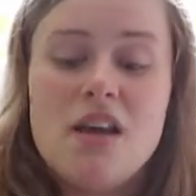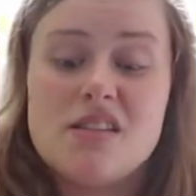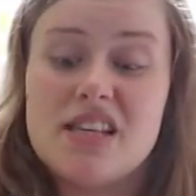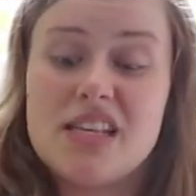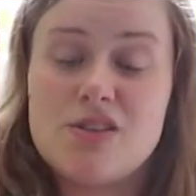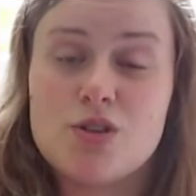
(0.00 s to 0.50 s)

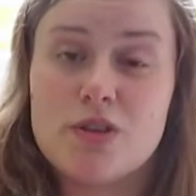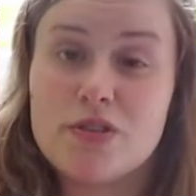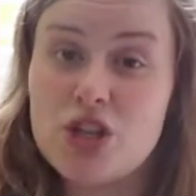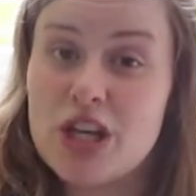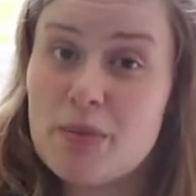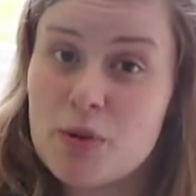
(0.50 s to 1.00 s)
So these are sort
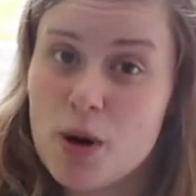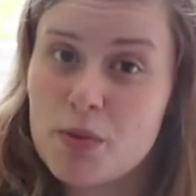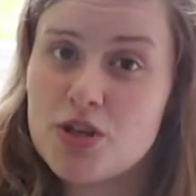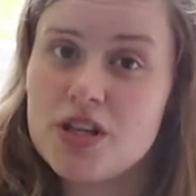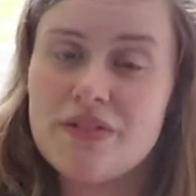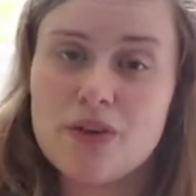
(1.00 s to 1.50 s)
of cheaper
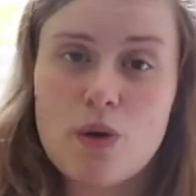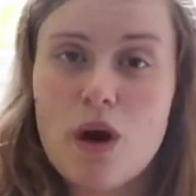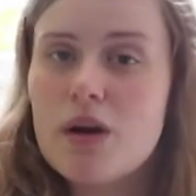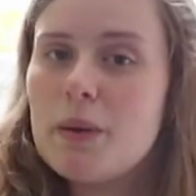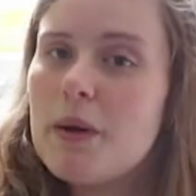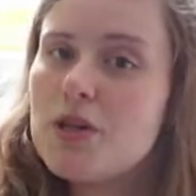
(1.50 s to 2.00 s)
option if you
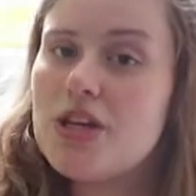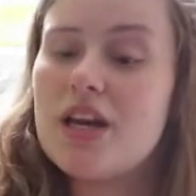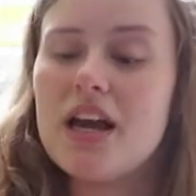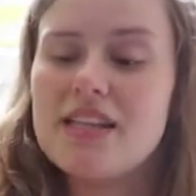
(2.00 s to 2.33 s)
are on a budget.